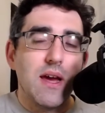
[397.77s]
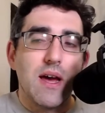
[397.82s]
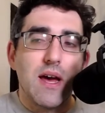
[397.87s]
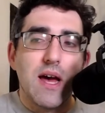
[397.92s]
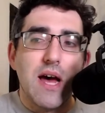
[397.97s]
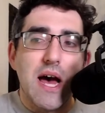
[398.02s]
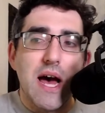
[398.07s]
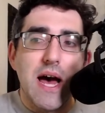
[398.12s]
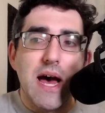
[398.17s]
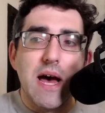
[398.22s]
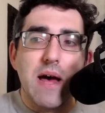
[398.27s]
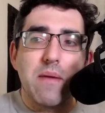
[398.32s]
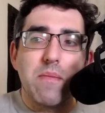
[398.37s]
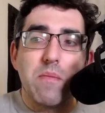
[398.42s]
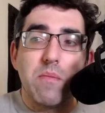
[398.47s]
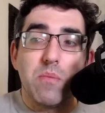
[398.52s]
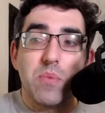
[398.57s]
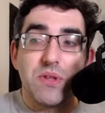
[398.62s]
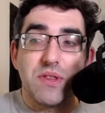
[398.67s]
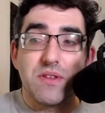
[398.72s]

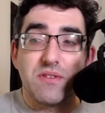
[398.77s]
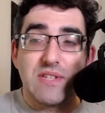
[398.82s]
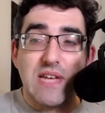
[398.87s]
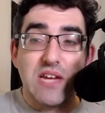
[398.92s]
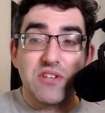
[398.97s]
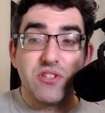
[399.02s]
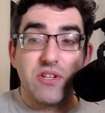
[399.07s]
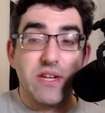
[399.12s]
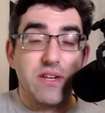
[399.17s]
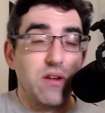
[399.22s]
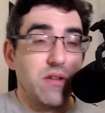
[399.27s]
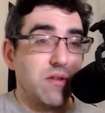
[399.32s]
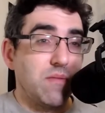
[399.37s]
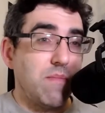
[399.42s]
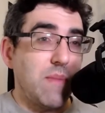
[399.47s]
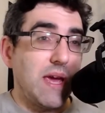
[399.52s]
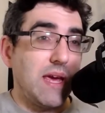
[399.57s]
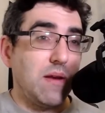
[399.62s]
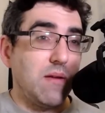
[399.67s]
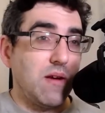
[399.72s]
But there's actually another
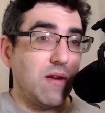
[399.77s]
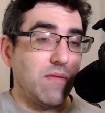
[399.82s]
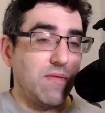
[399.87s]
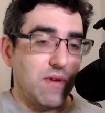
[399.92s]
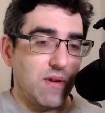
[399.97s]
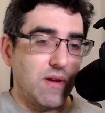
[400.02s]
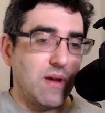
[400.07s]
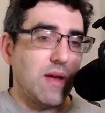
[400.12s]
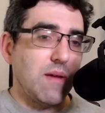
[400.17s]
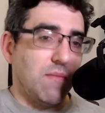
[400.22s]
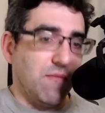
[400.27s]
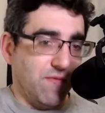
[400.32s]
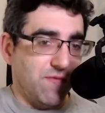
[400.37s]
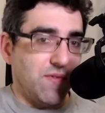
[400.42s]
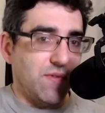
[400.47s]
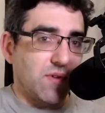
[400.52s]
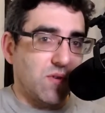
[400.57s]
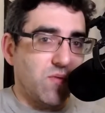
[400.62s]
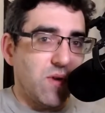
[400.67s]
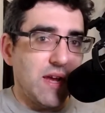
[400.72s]
main,
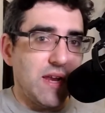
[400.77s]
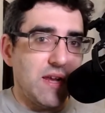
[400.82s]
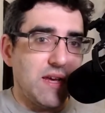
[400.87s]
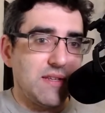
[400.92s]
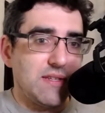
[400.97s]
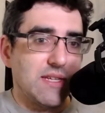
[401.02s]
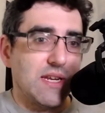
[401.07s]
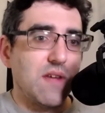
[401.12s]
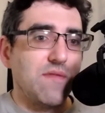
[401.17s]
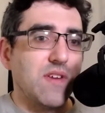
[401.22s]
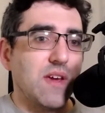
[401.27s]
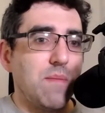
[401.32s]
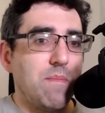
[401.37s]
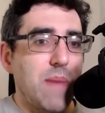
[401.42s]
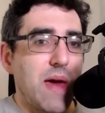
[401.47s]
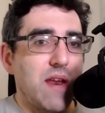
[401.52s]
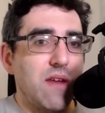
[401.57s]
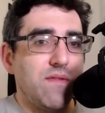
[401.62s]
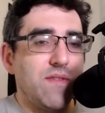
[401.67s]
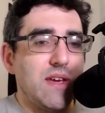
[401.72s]
quite a significant
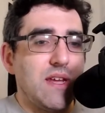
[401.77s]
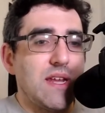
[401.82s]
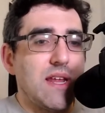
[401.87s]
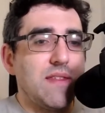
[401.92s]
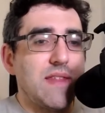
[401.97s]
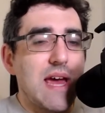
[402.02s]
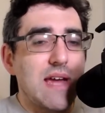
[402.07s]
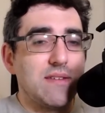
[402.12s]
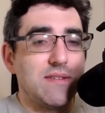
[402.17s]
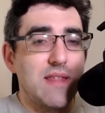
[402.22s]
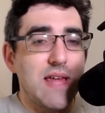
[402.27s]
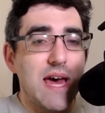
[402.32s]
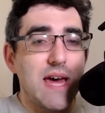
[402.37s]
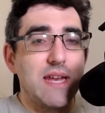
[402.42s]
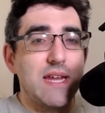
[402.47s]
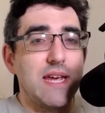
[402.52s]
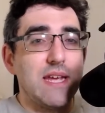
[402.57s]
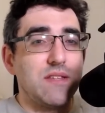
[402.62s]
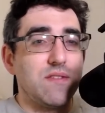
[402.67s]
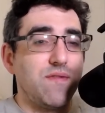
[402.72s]
benefit, and that's
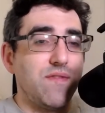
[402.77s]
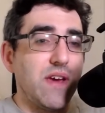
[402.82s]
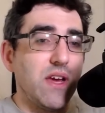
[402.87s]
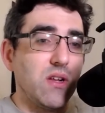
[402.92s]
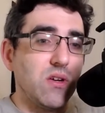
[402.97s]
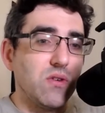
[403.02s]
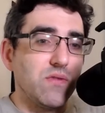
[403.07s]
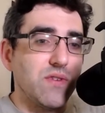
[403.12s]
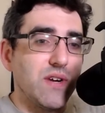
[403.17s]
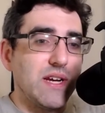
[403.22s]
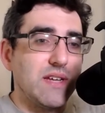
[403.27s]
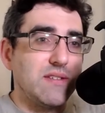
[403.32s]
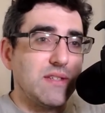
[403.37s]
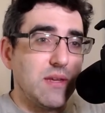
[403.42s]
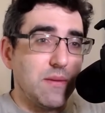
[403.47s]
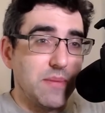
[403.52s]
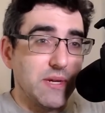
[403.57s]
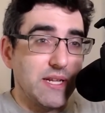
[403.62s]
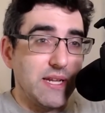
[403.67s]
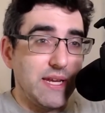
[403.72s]
that its failover is
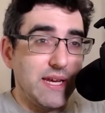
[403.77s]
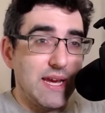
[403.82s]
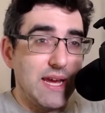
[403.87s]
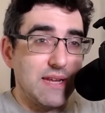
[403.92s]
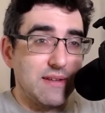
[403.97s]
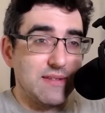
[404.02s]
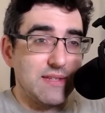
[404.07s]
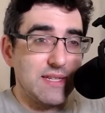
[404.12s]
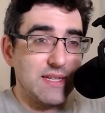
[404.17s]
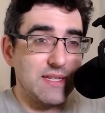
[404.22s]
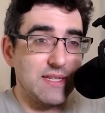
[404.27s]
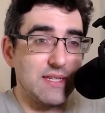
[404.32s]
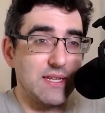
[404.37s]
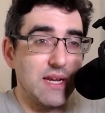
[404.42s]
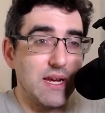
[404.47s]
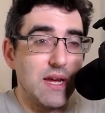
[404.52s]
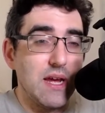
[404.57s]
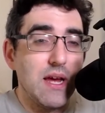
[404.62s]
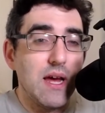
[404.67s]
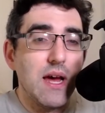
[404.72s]
typically instant,
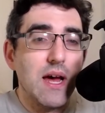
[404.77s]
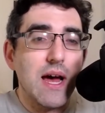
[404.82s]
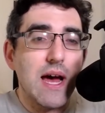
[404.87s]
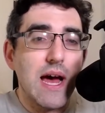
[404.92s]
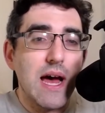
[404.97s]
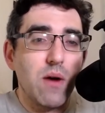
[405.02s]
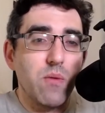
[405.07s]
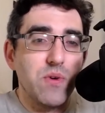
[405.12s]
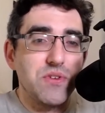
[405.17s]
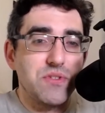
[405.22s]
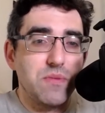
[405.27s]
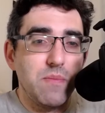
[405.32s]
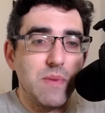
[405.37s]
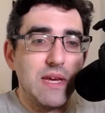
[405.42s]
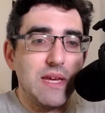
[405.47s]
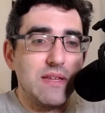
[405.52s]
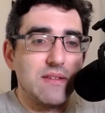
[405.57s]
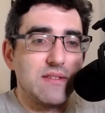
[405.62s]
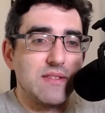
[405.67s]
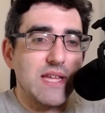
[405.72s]
which
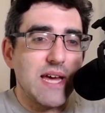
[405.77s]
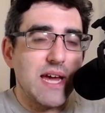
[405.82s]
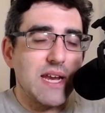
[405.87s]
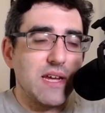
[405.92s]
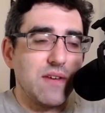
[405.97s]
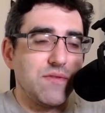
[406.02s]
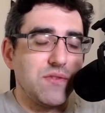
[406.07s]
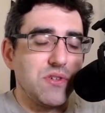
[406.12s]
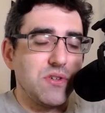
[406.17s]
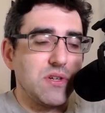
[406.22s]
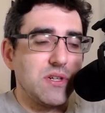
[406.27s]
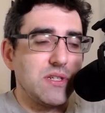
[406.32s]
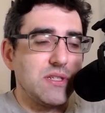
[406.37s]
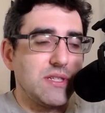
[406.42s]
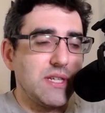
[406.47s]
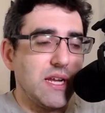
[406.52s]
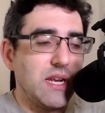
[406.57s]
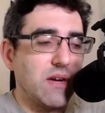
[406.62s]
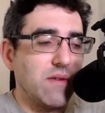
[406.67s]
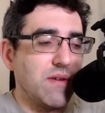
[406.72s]
means that if you're
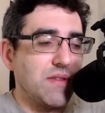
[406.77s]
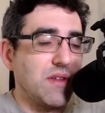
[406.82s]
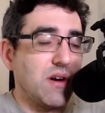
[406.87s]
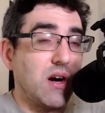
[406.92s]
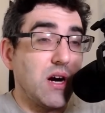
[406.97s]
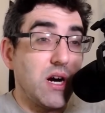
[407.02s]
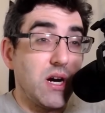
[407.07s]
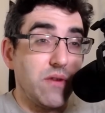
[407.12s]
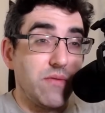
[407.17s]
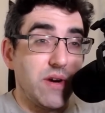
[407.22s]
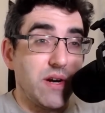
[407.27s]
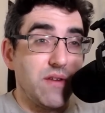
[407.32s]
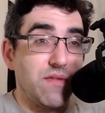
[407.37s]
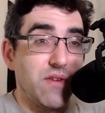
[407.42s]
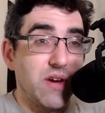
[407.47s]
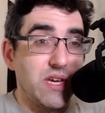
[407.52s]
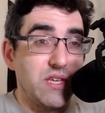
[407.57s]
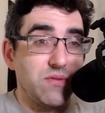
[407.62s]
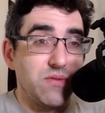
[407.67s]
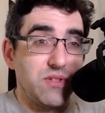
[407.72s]
dealing with a hardware
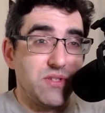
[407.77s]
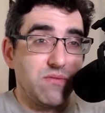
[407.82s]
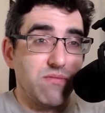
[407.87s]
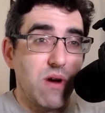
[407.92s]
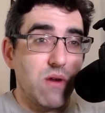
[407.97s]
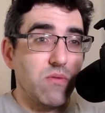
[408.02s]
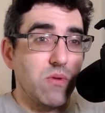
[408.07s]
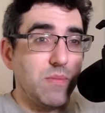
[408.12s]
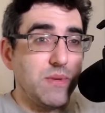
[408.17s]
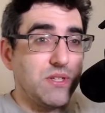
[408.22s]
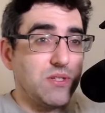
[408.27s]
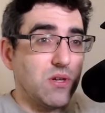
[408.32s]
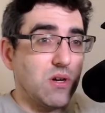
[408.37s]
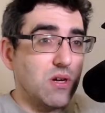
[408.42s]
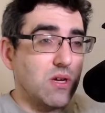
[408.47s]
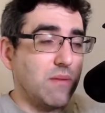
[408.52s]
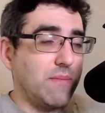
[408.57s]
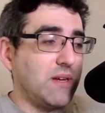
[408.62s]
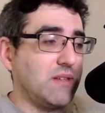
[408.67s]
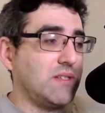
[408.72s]
device, which is what we'll be
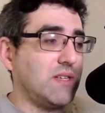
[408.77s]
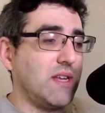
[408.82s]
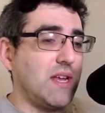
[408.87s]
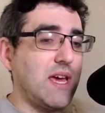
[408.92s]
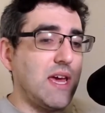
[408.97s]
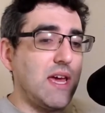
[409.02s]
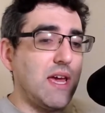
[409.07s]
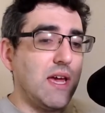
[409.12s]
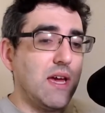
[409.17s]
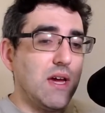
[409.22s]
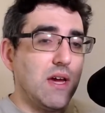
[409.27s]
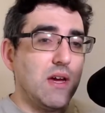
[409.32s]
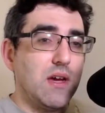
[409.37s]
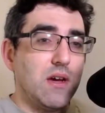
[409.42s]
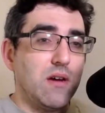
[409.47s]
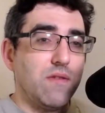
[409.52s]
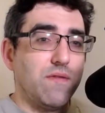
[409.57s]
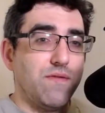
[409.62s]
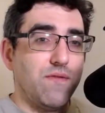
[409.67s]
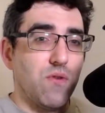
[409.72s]
talking about today,
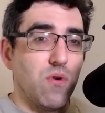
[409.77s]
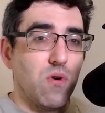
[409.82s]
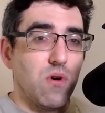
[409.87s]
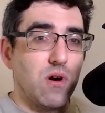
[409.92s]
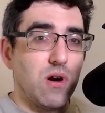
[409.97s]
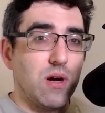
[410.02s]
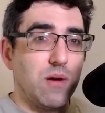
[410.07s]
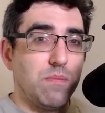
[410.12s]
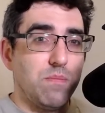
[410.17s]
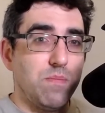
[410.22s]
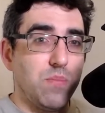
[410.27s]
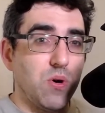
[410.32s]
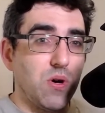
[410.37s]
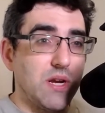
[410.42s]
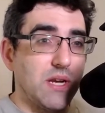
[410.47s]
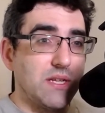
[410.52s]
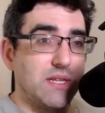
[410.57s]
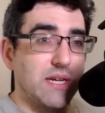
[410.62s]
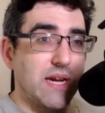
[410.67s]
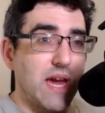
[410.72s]
for
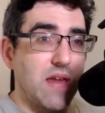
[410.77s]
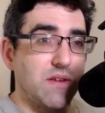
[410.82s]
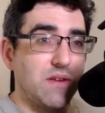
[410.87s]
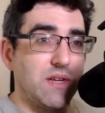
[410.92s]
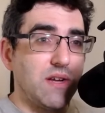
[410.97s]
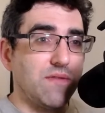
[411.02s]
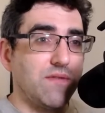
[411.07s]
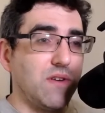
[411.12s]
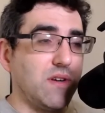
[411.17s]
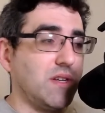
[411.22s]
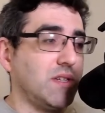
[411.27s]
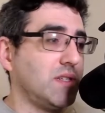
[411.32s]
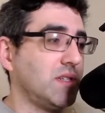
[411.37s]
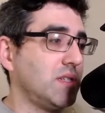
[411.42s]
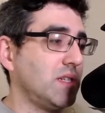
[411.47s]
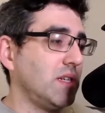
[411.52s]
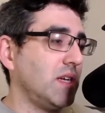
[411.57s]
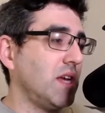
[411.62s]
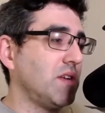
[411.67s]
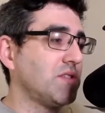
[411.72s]
putting together different
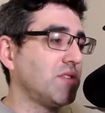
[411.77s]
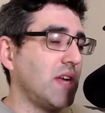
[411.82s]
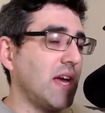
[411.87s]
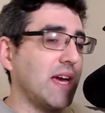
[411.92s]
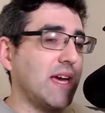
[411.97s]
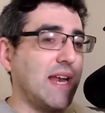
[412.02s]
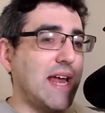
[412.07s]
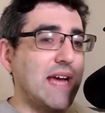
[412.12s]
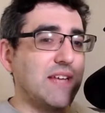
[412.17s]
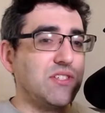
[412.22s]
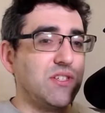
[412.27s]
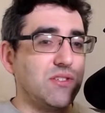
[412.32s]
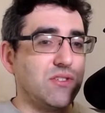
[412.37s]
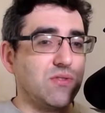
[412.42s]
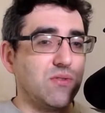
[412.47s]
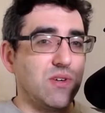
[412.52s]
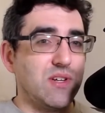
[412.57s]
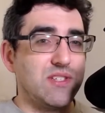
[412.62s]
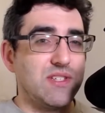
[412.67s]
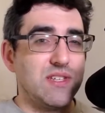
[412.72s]
internet connection
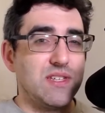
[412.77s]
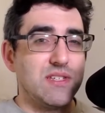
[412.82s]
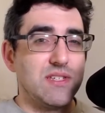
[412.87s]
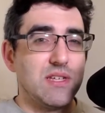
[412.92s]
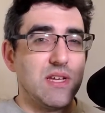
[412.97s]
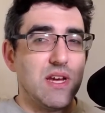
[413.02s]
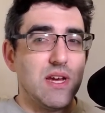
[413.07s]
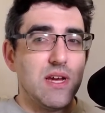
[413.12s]
sources,